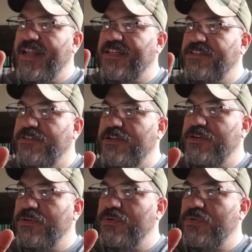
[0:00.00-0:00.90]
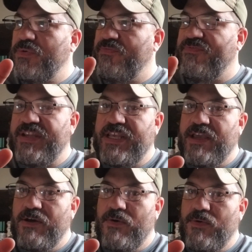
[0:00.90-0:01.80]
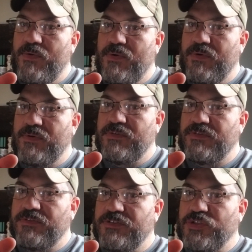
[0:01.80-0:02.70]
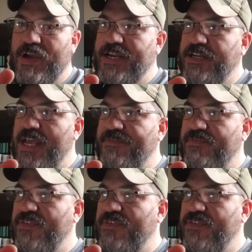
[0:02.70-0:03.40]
it do video. Tried to have it